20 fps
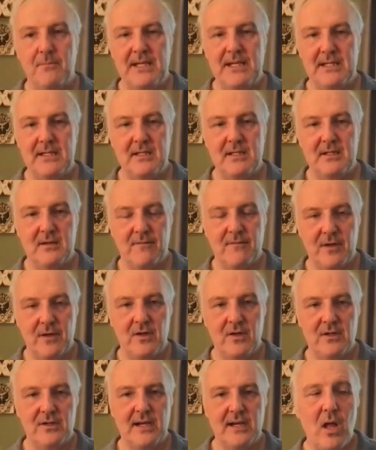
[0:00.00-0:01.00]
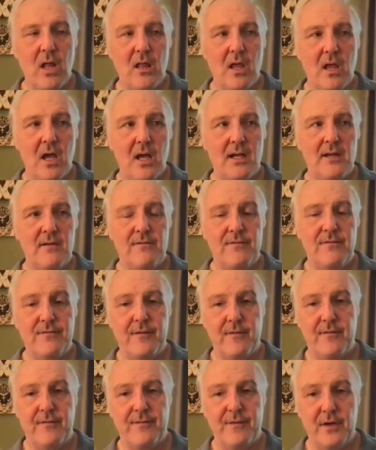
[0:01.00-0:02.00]
of pieces of furniture. A lot of
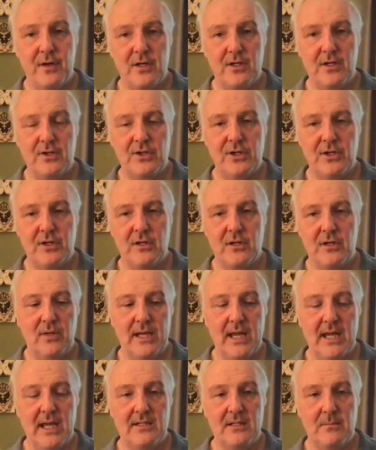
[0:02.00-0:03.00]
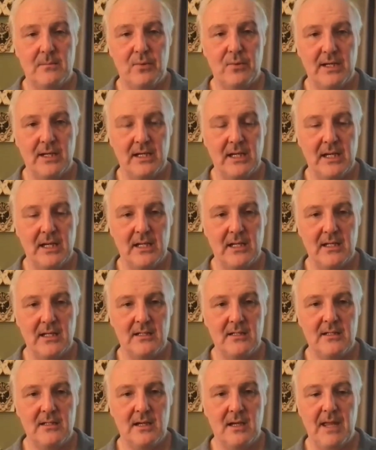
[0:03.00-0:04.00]
furniture we had to bring
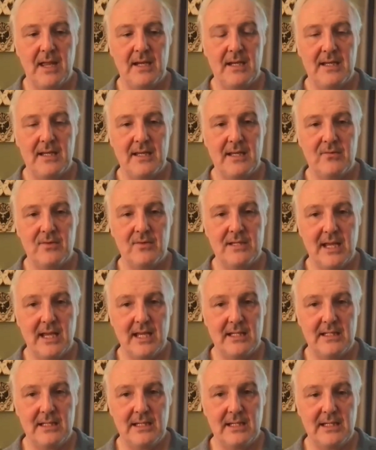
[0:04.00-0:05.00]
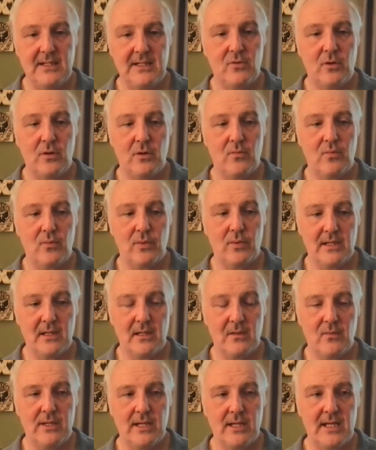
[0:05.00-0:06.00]
in. Anything that was antique or
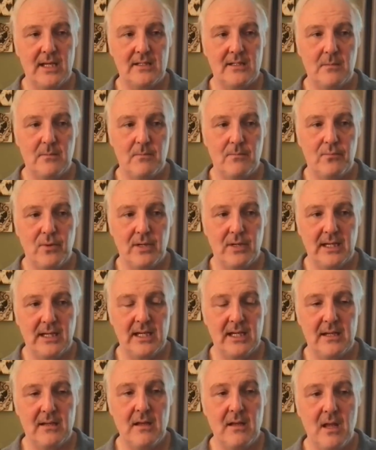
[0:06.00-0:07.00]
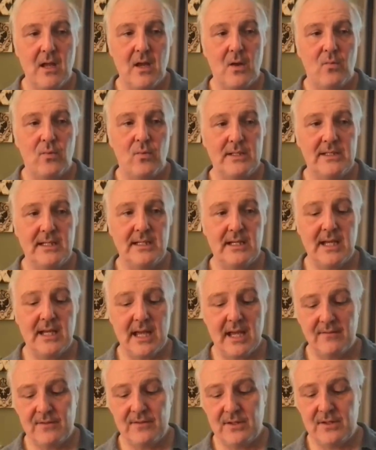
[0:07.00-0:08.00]
real, we had to bring in. We did
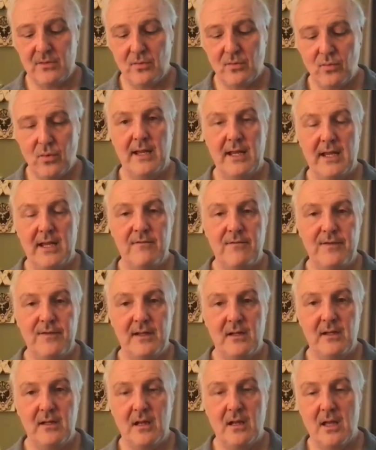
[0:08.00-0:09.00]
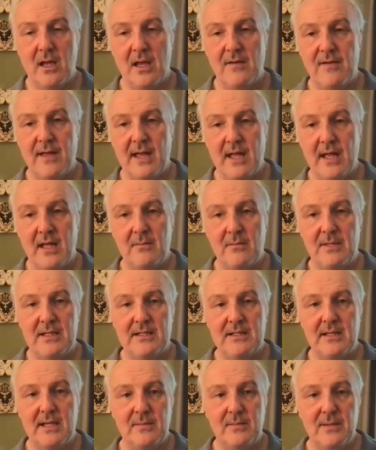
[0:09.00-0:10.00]
have to infill a lot of
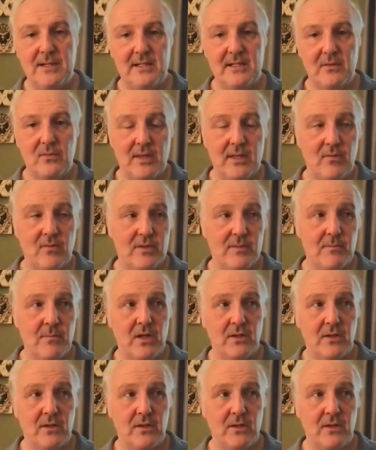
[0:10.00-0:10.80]
elements, especially when there was